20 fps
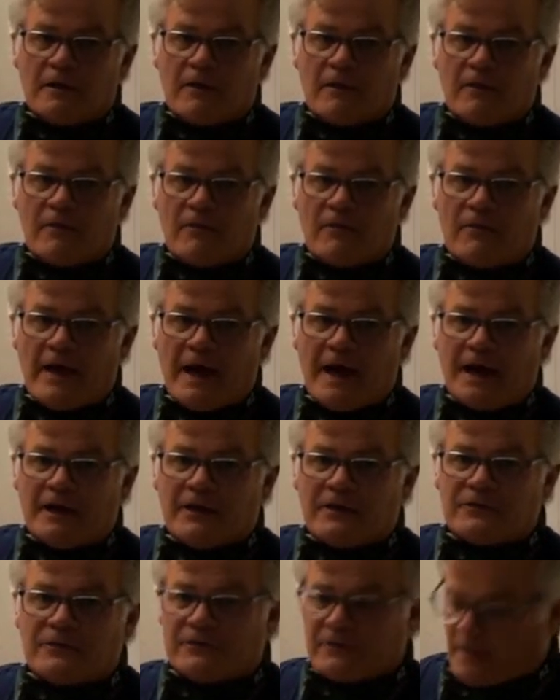That is
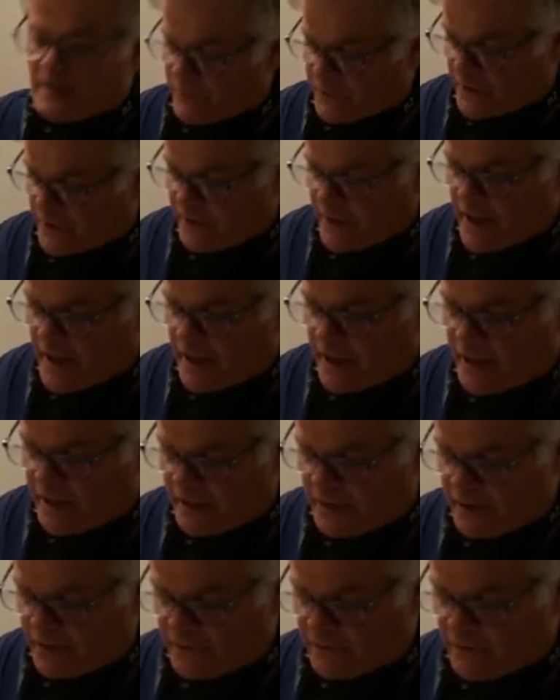something that is
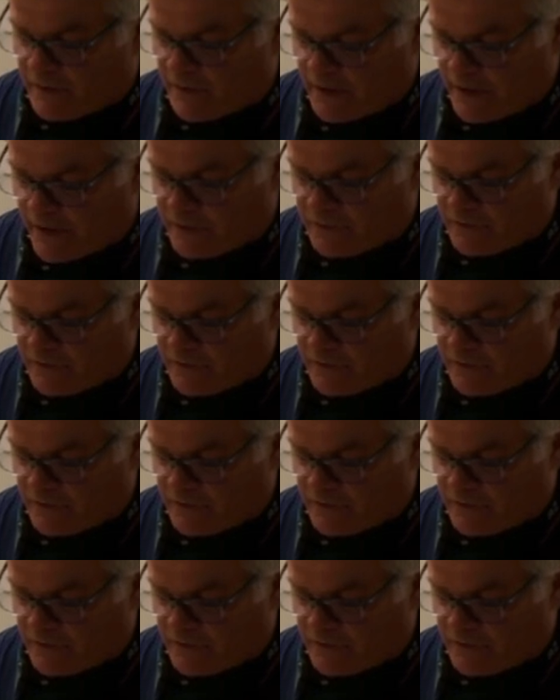an